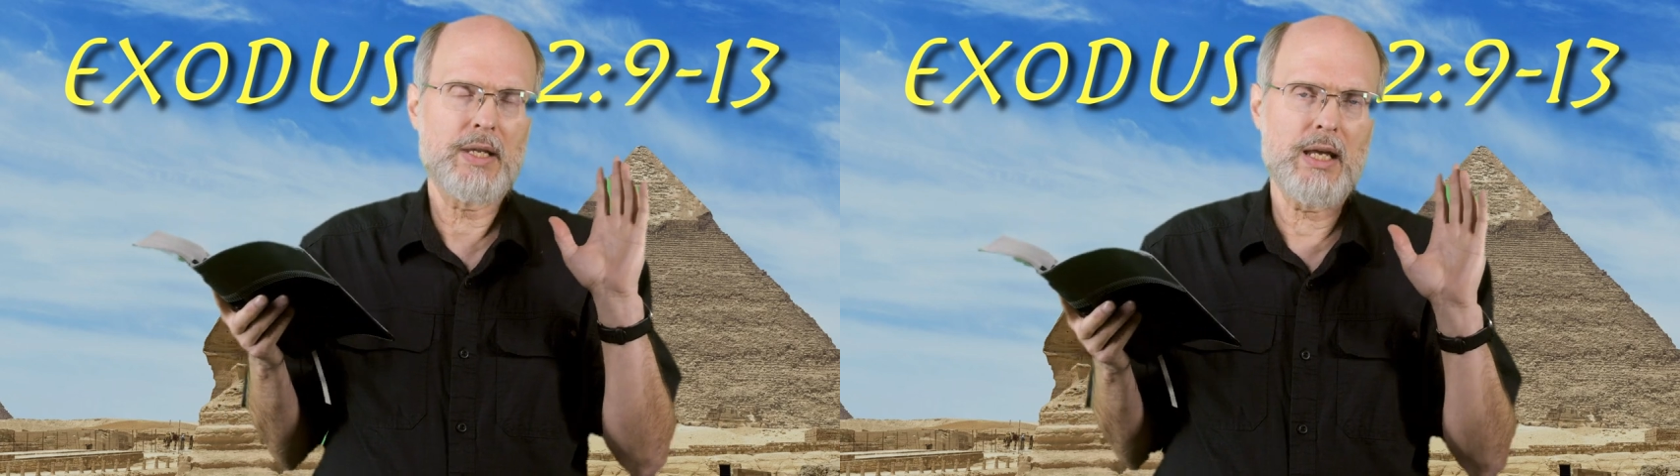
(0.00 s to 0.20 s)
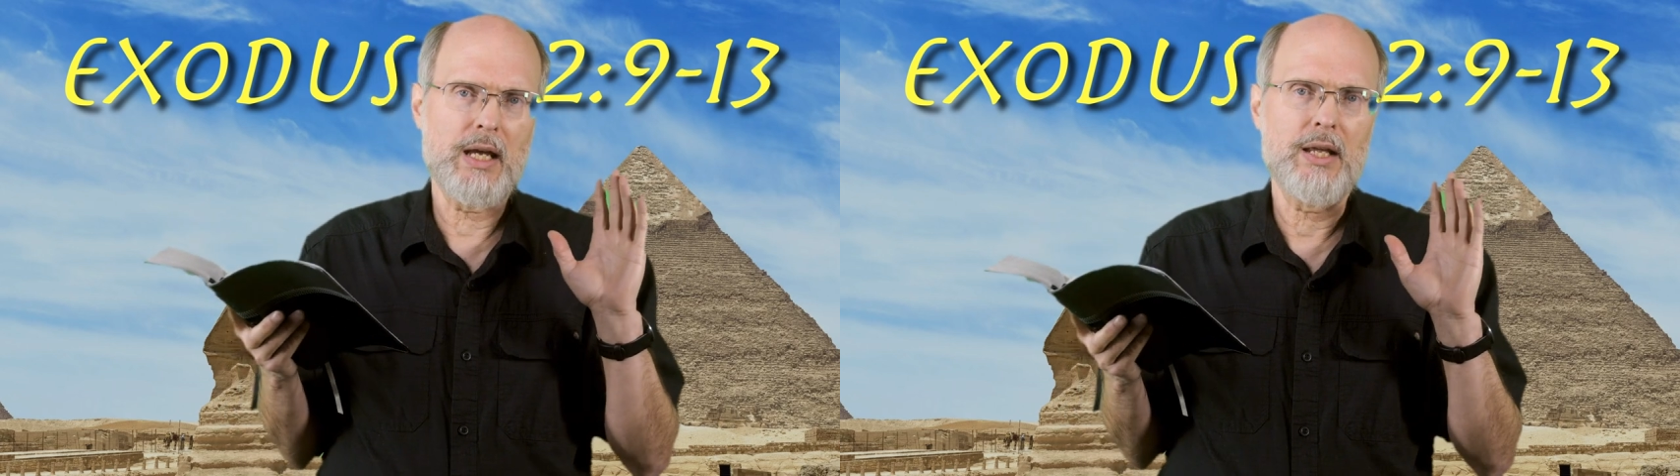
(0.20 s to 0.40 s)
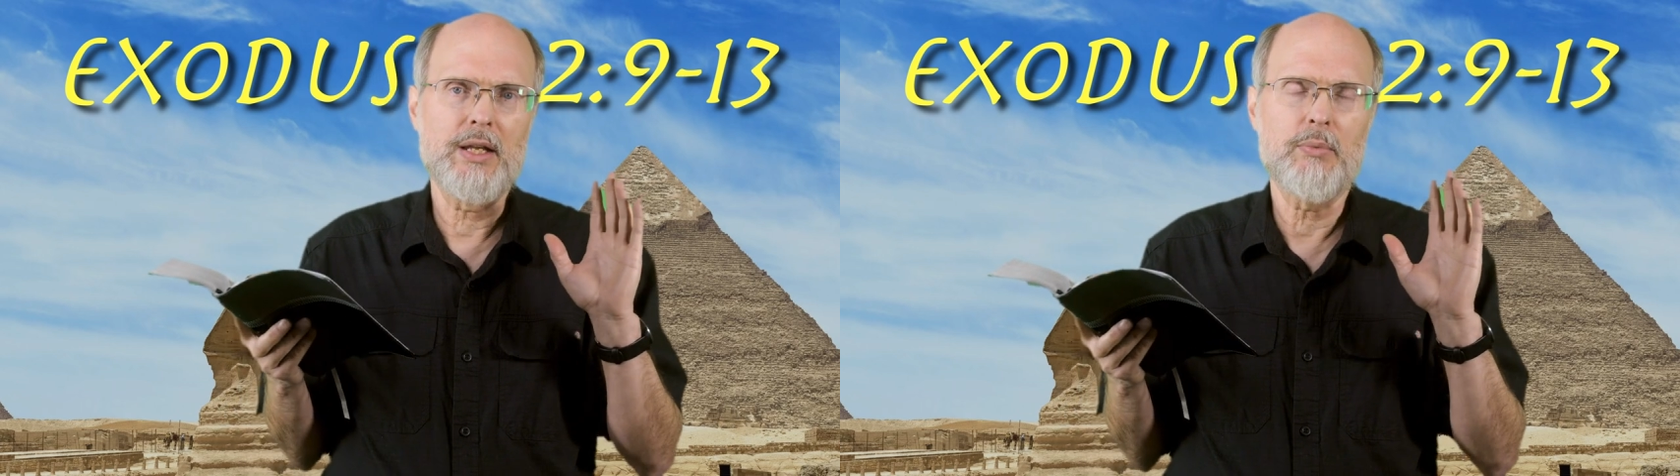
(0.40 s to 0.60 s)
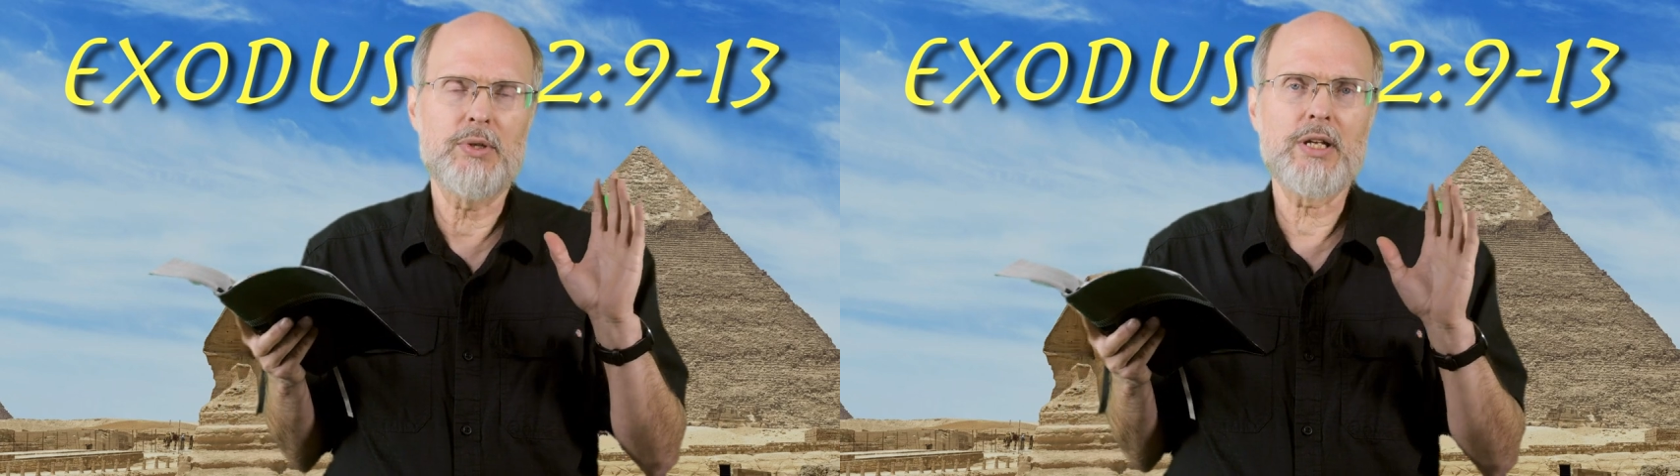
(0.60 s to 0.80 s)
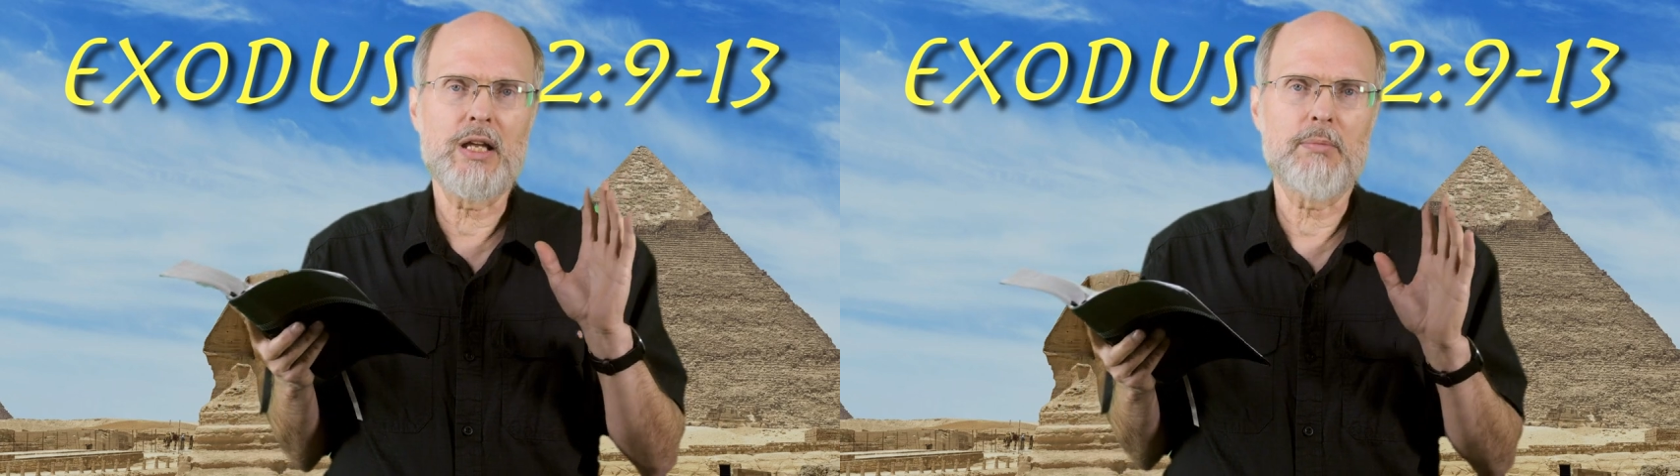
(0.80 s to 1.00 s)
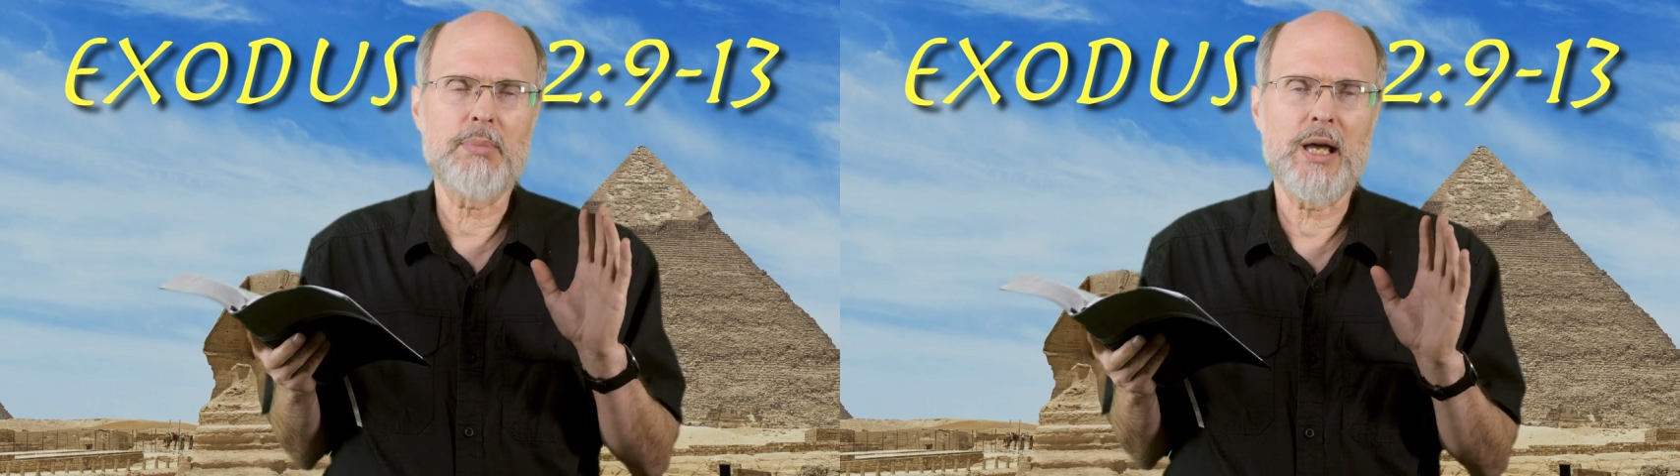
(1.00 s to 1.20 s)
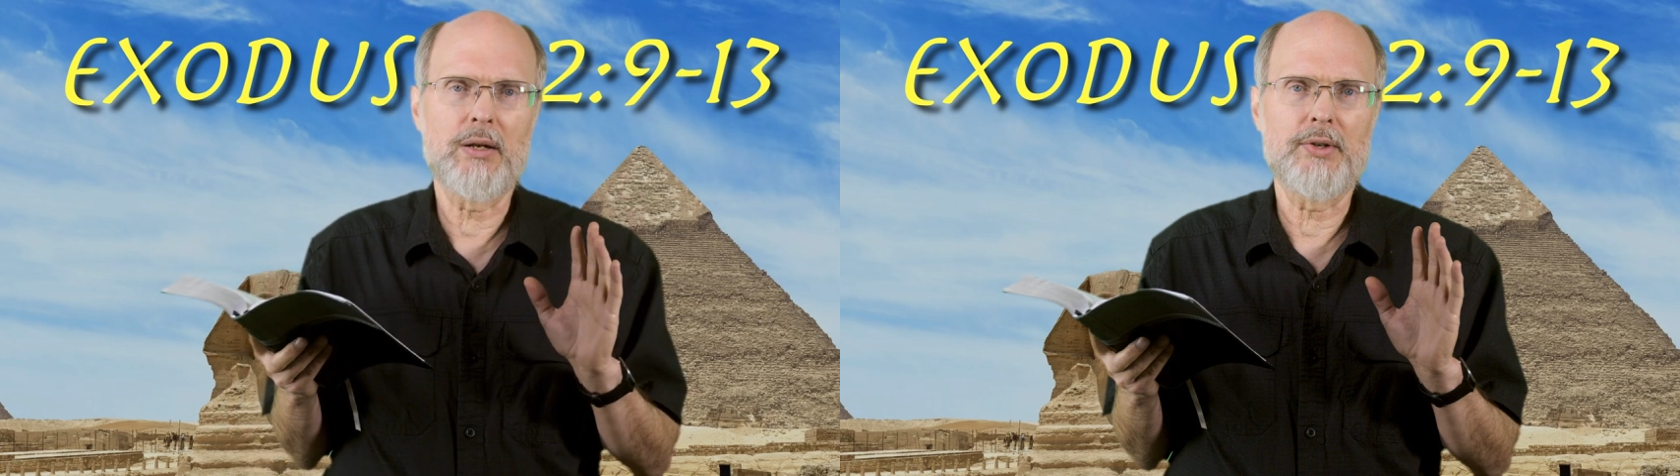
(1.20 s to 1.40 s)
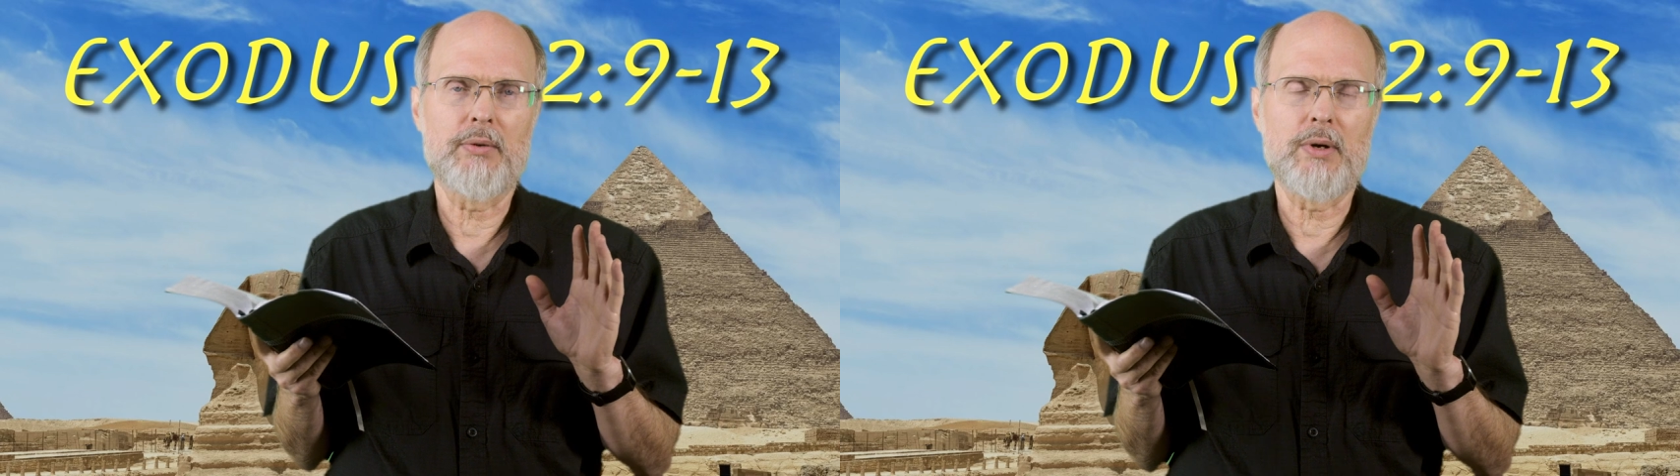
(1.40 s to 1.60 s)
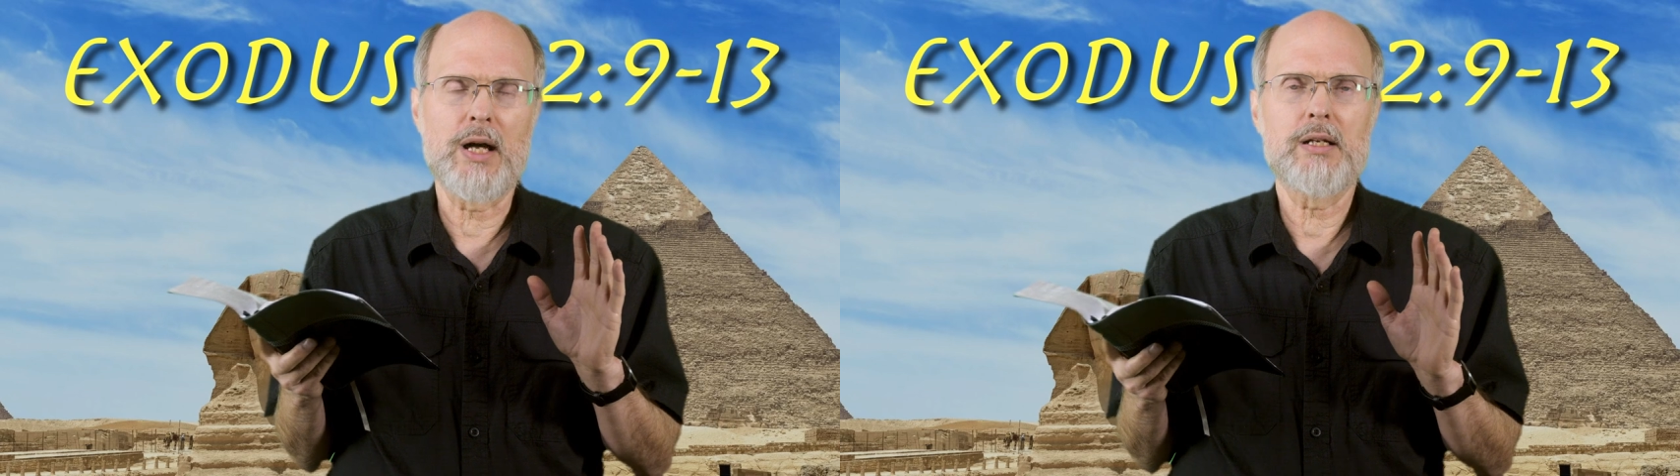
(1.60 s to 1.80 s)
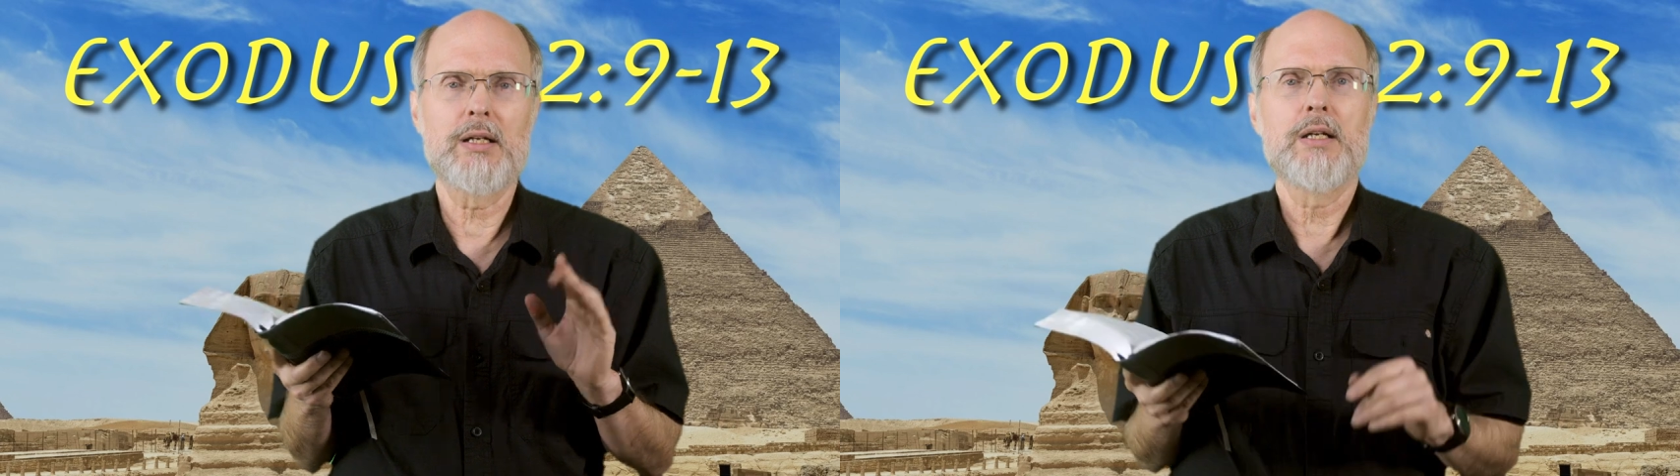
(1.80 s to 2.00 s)
and they would take the penalty,
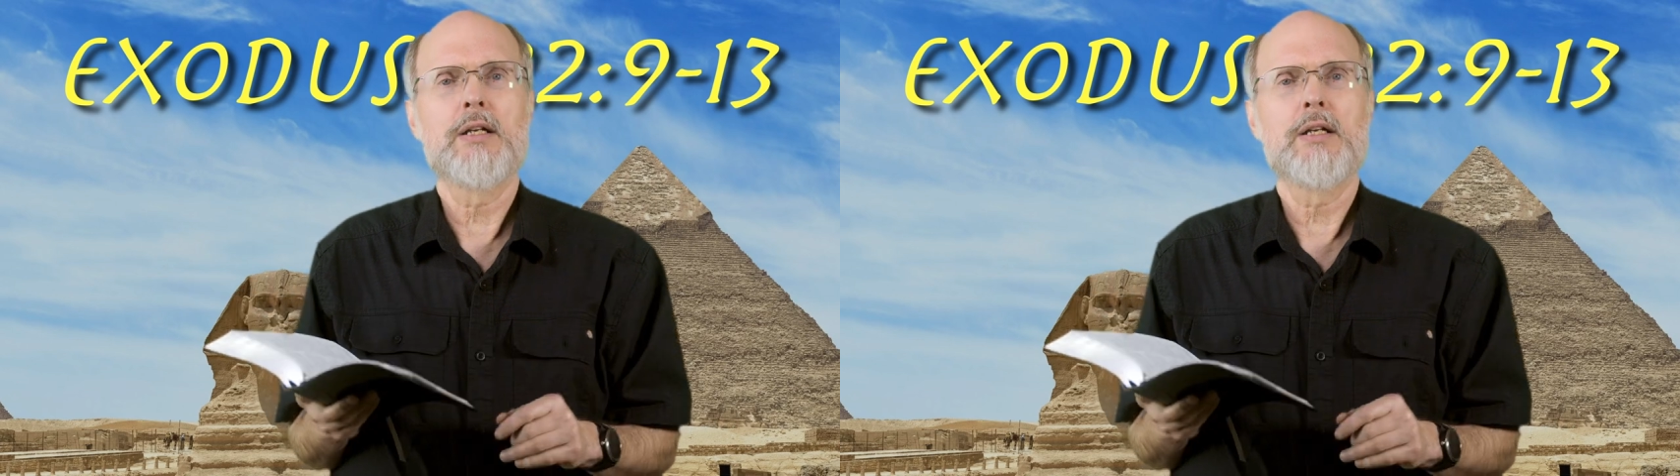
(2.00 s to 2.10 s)
right?